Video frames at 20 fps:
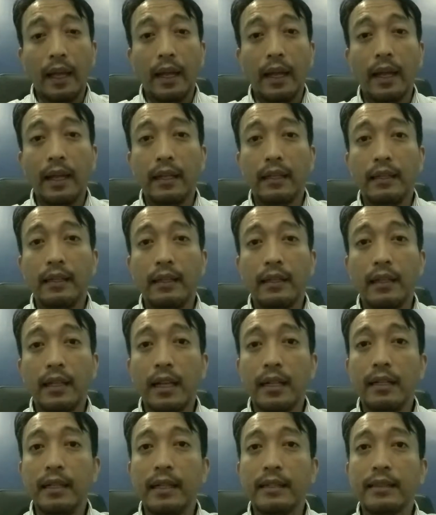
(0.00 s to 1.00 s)
And
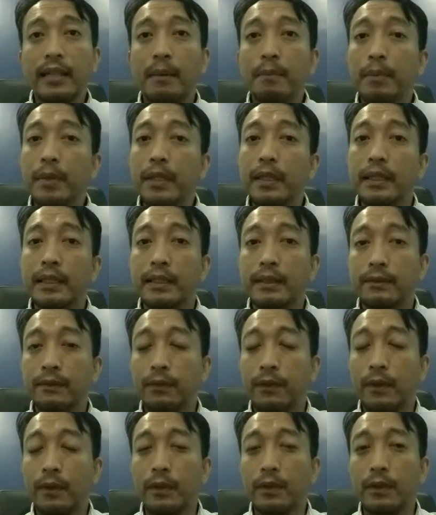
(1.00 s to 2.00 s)
another example is
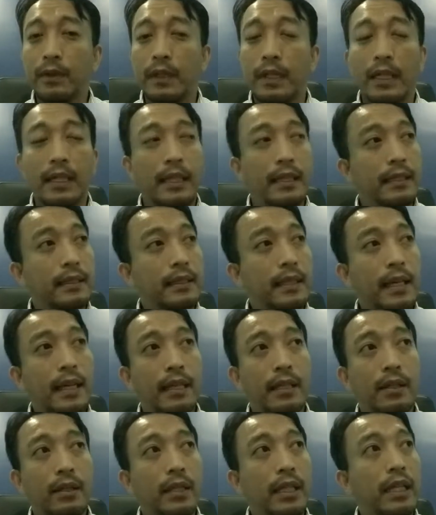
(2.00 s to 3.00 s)

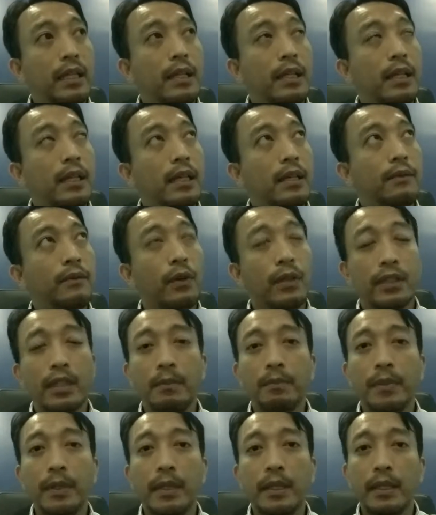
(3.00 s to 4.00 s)
like, okay, for
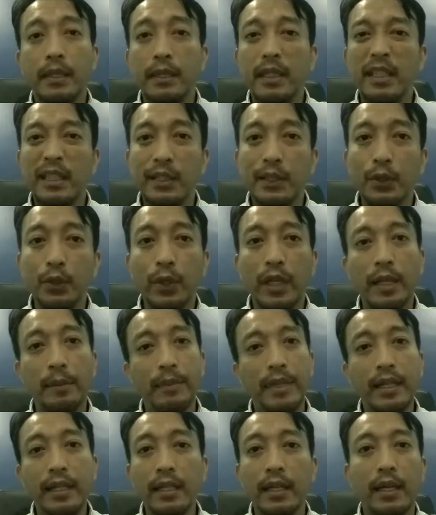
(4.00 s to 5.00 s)
example, you and
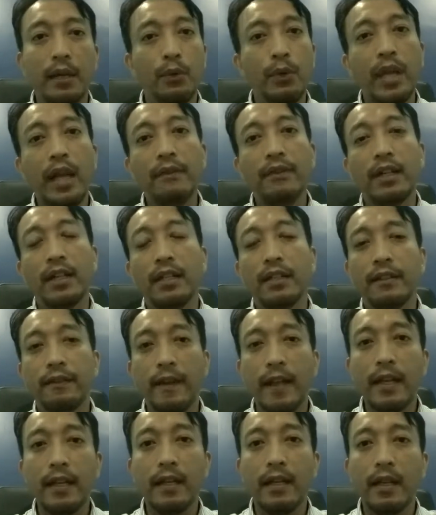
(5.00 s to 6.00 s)
me, we have a
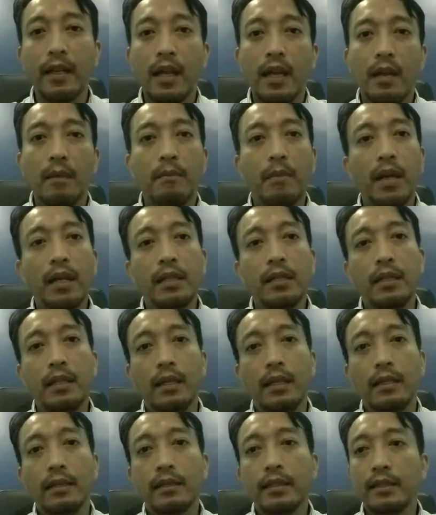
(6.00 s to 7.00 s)
contract,
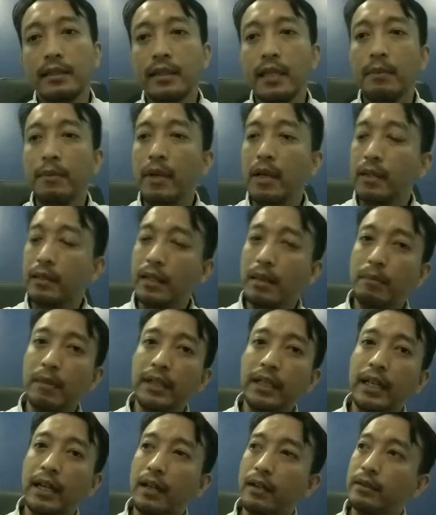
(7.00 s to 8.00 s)
but
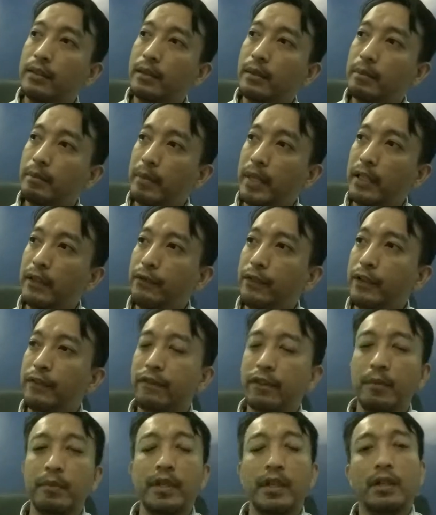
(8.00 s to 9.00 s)
somebody else benefit
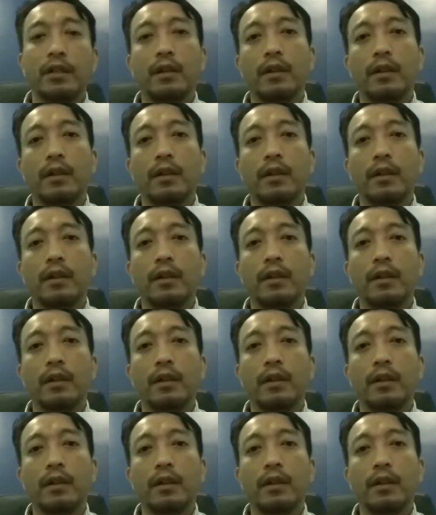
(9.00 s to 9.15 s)
from